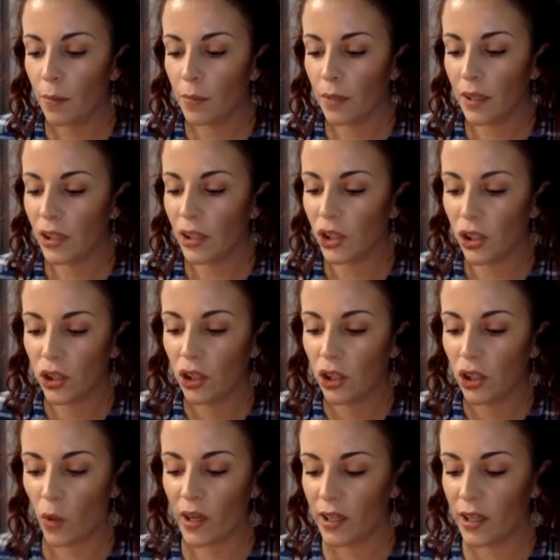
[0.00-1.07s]
It's just
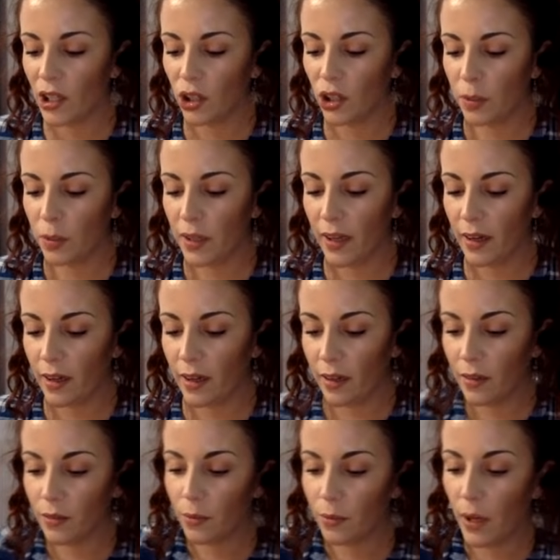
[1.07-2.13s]
you're wanting a new
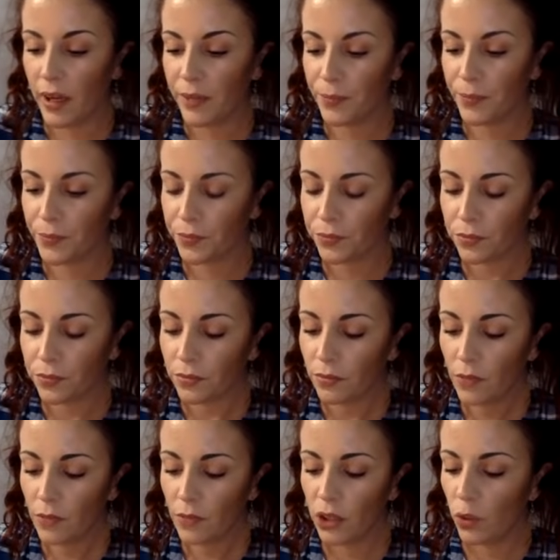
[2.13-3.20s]
beginning, right?
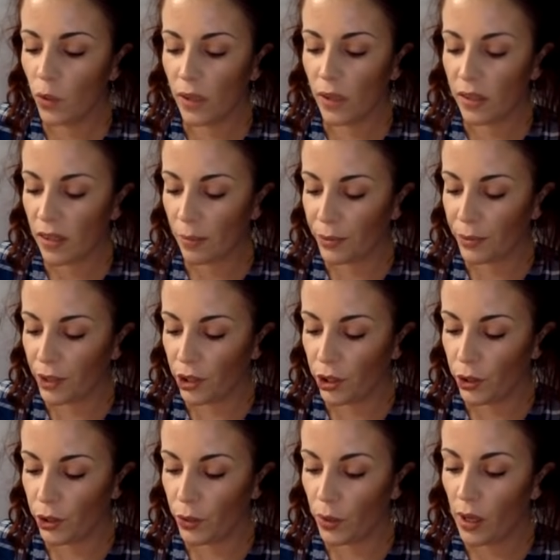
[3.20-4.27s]
You want something
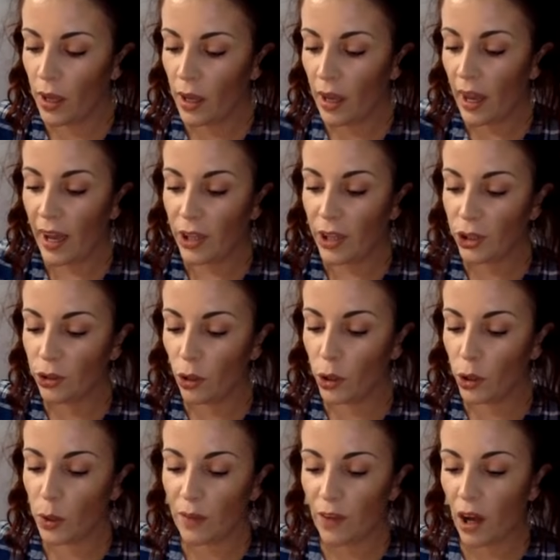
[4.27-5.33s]
new, and you know
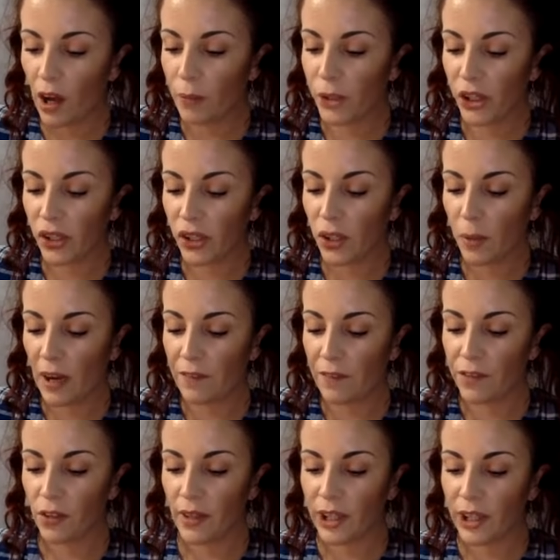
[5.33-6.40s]
you have options, but I
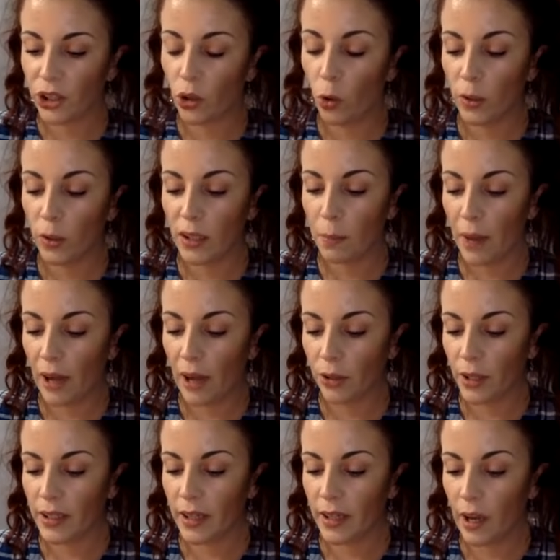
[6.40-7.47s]
feel like you're holding back
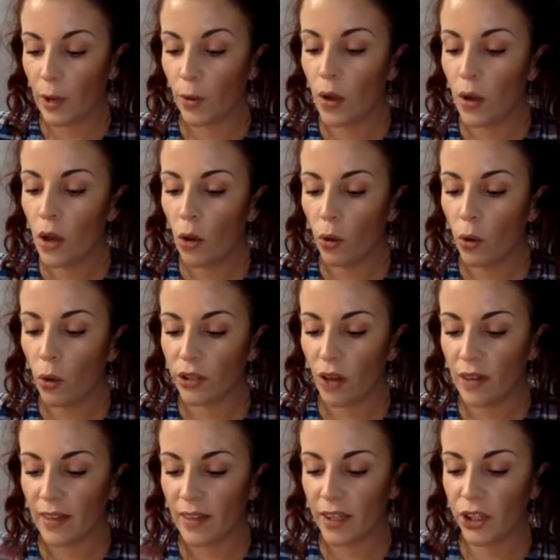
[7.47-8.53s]
right now, or you're
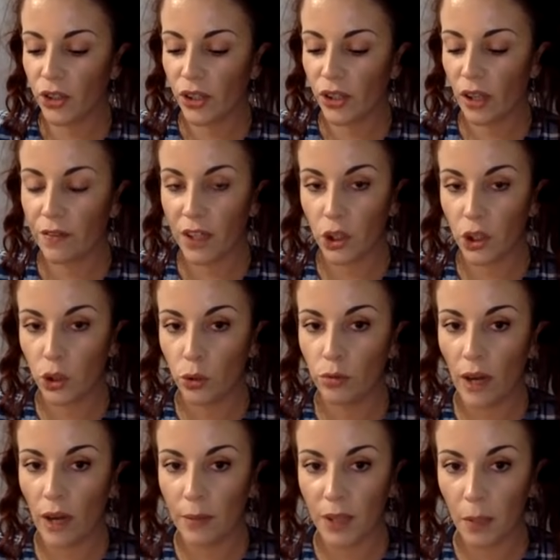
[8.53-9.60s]
not letting yourself get too
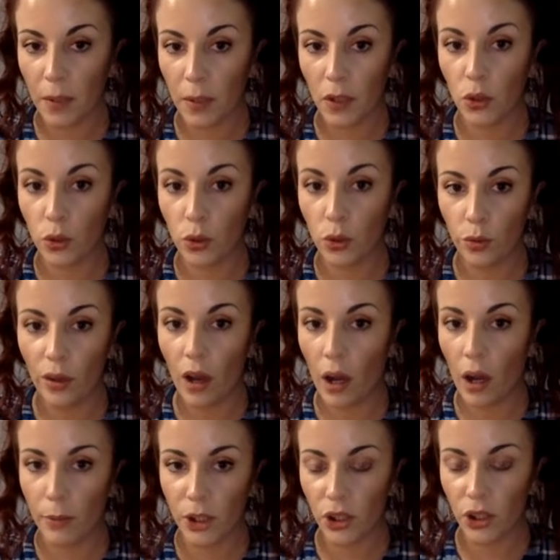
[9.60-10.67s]
wrapped up into the
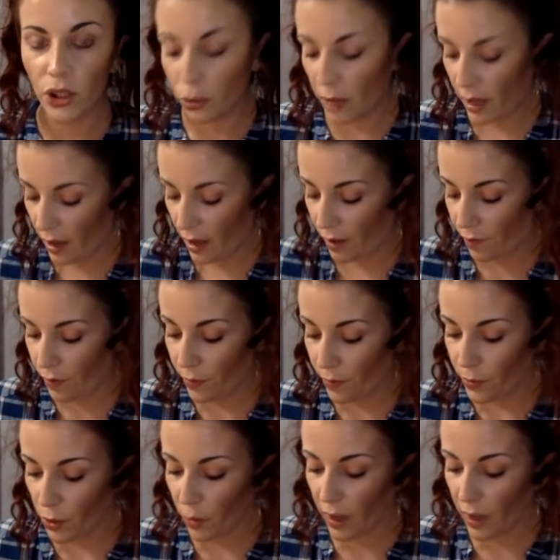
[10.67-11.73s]
options you may have,
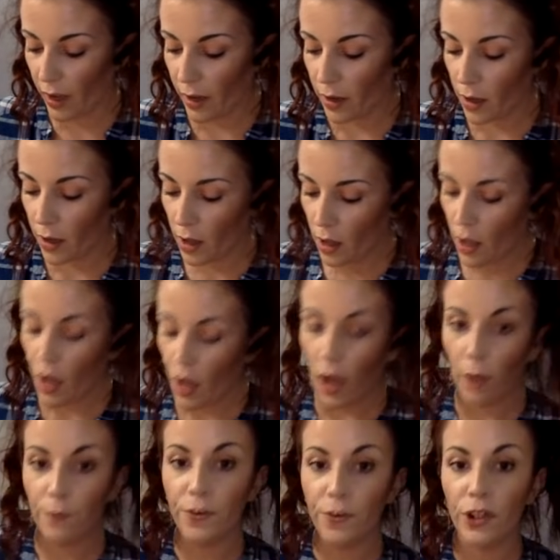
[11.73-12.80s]
okay?
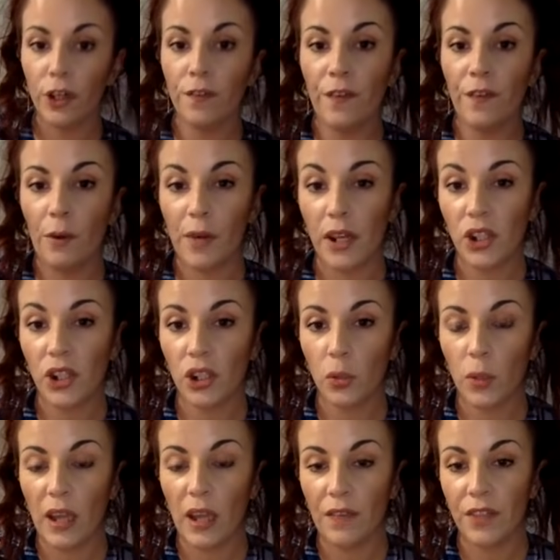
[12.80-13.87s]
For your foundation,
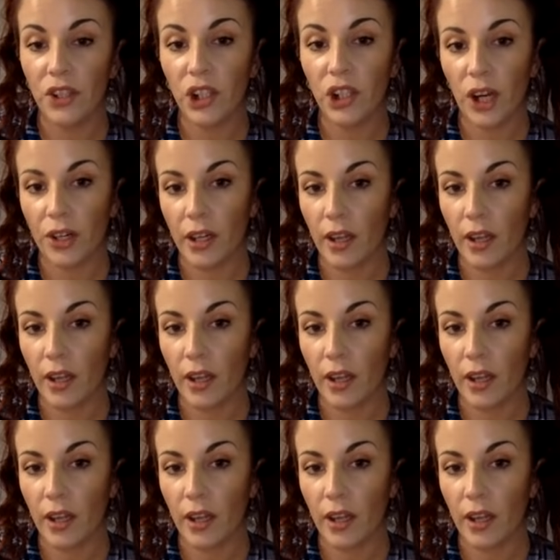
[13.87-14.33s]
we have the Chariot